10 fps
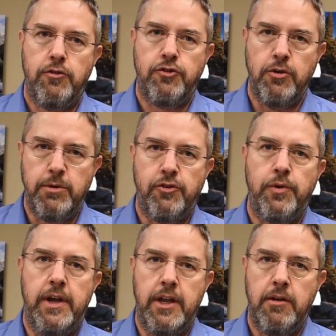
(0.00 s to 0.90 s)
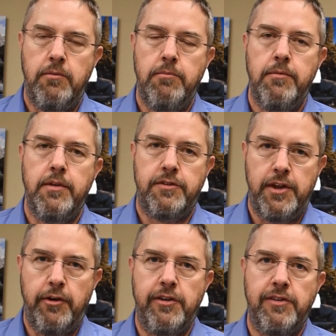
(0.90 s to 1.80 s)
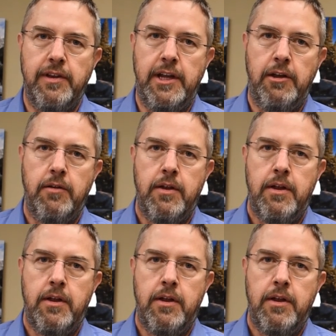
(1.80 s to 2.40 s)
should be treated seriously